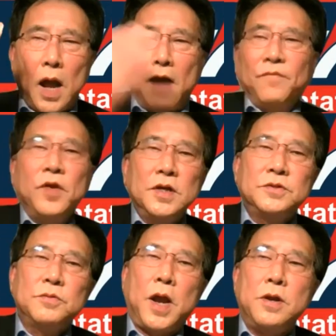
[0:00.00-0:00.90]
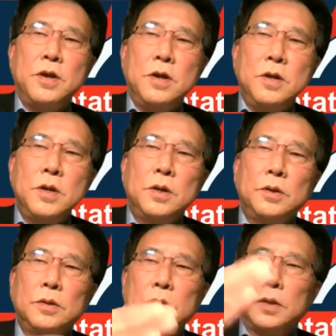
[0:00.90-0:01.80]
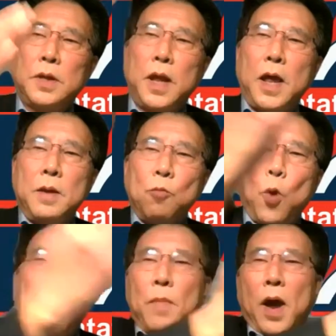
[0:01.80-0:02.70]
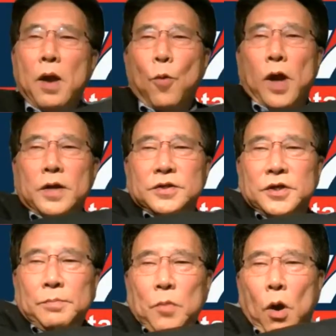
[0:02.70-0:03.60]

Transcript: After the surrender, then one by one, ship,